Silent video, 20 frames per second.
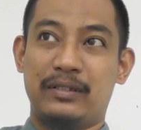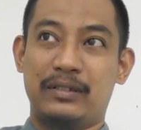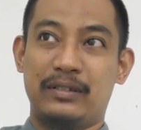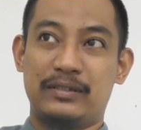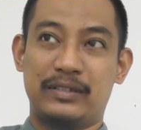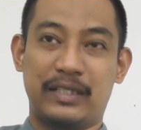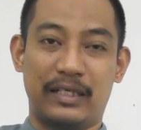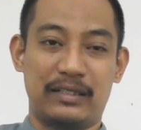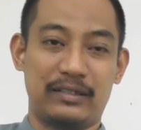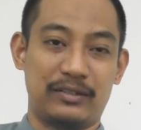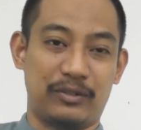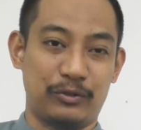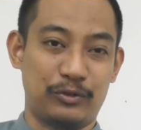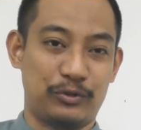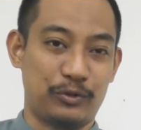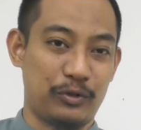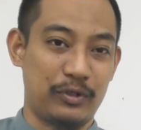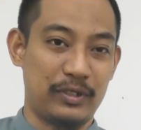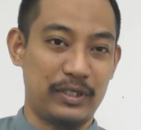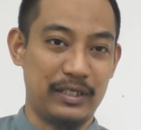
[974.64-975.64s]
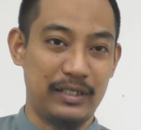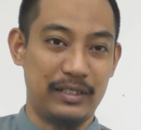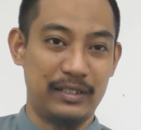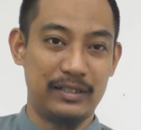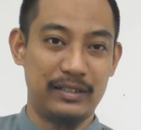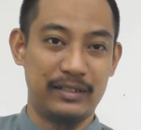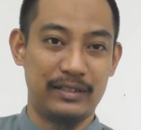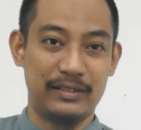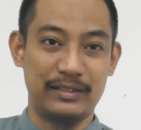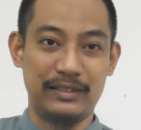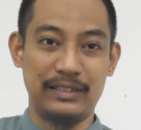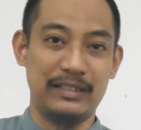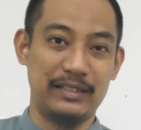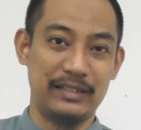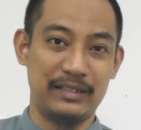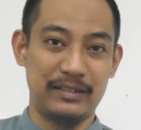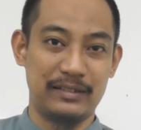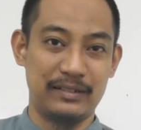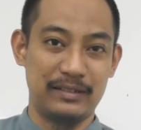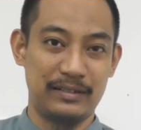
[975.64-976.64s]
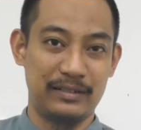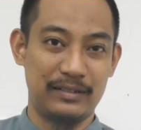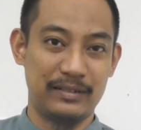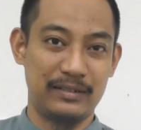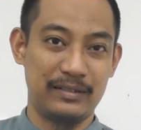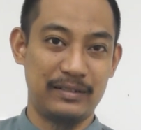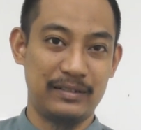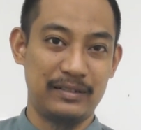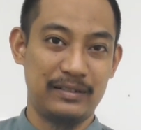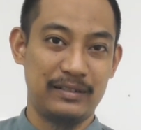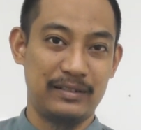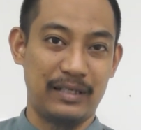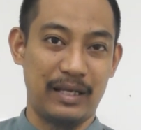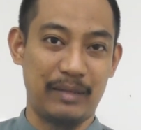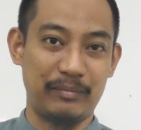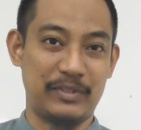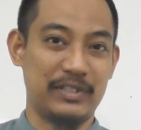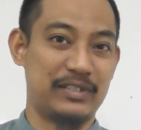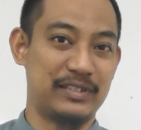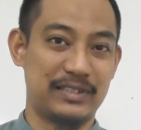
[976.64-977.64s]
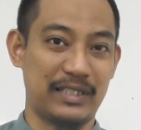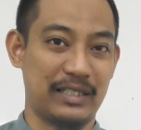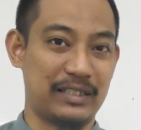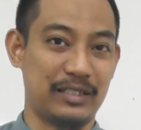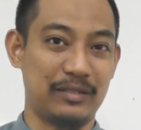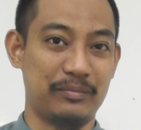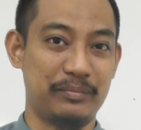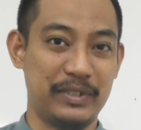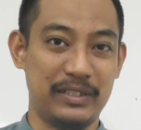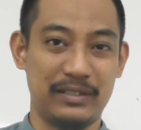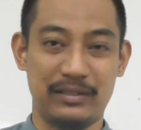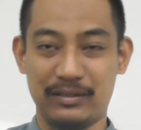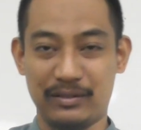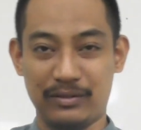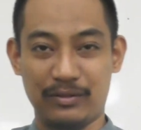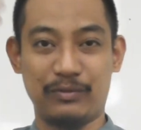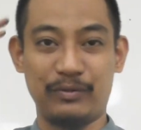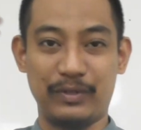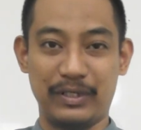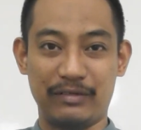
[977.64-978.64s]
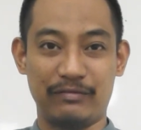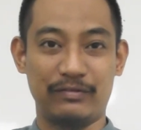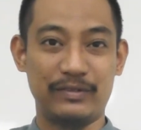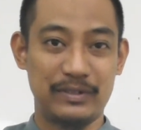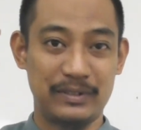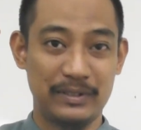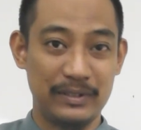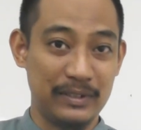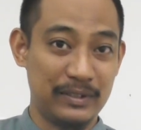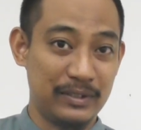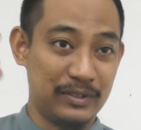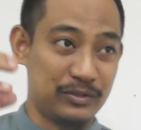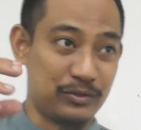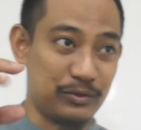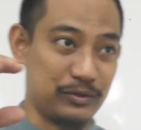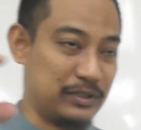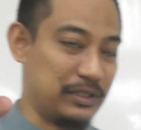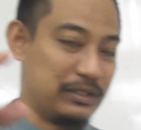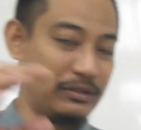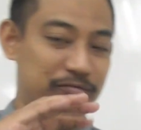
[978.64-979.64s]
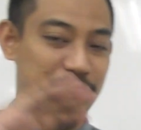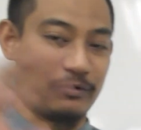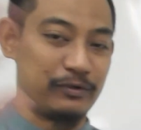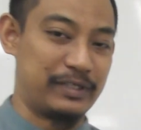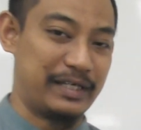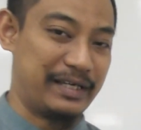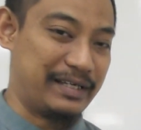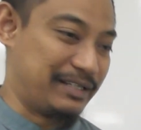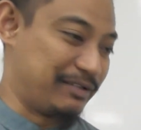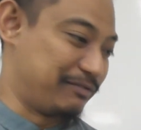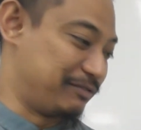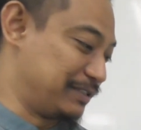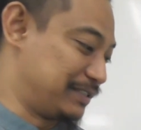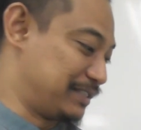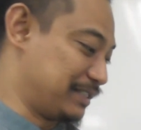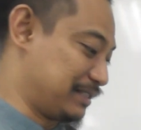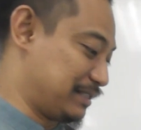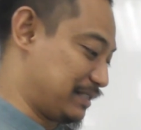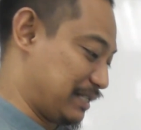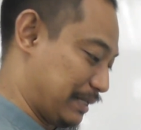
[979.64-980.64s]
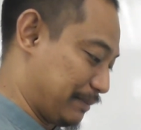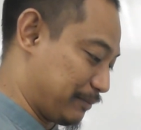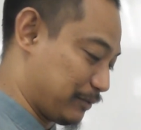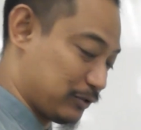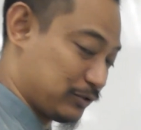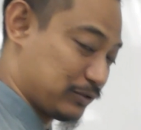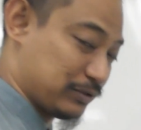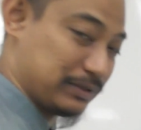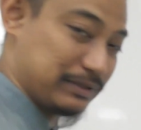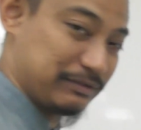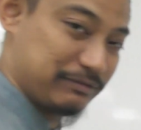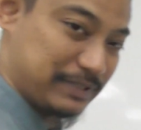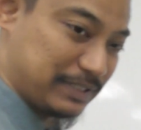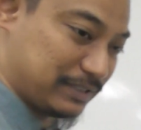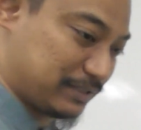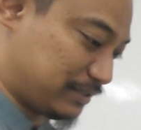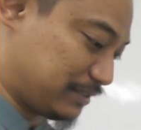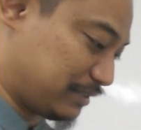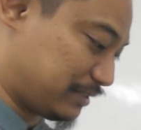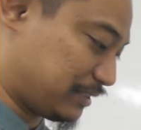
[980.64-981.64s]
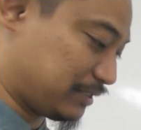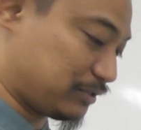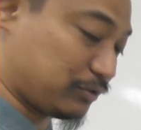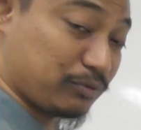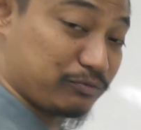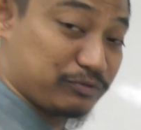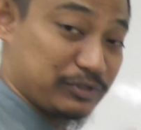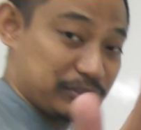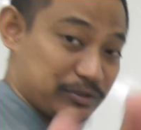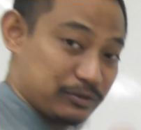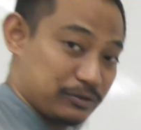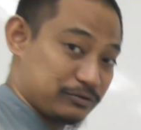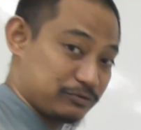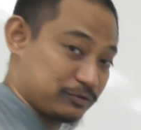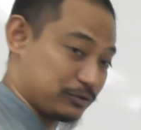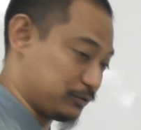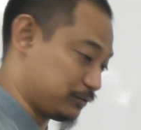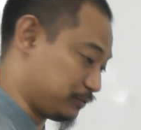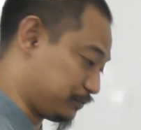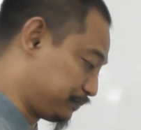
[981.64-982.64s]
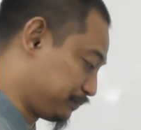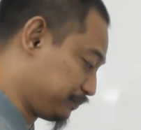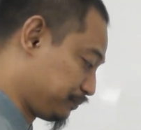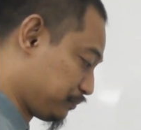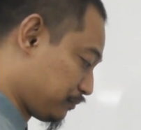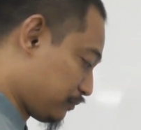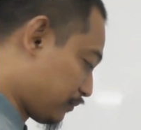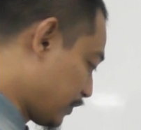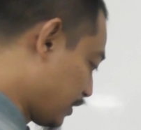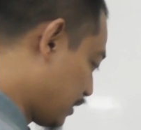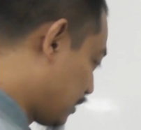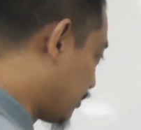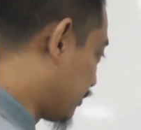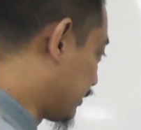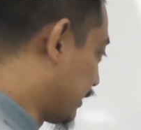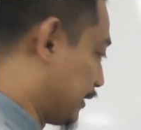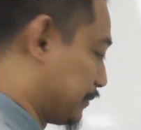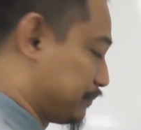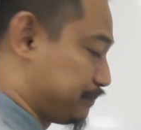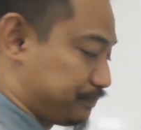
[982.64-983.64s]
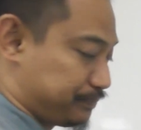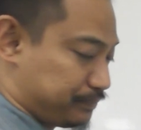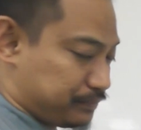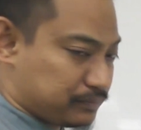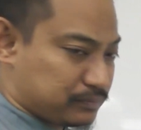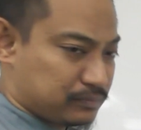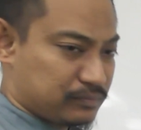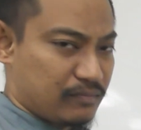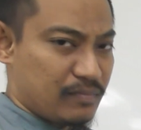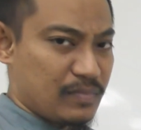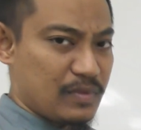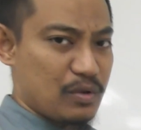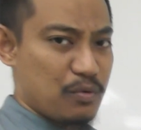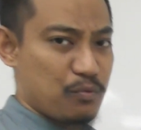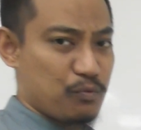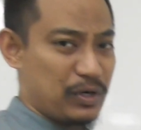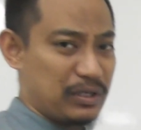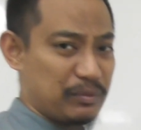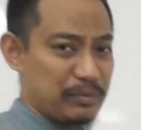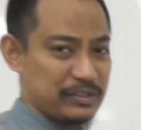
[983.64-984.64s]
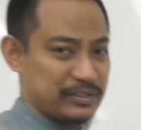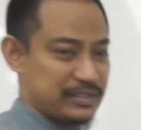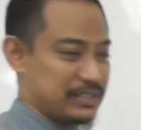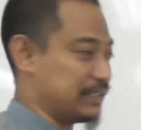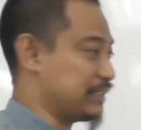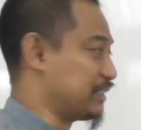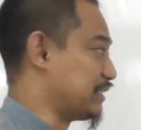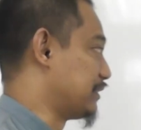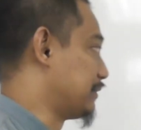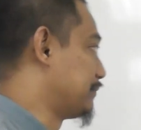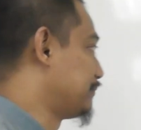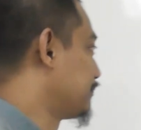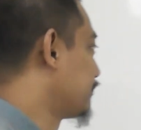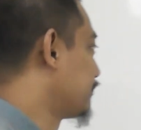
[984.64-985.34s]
set Control A, delete, empty the recycle bin or whatever, so they forget everything. I'm not sure if that's the case. Hopefully not for you. All right. What about 3D?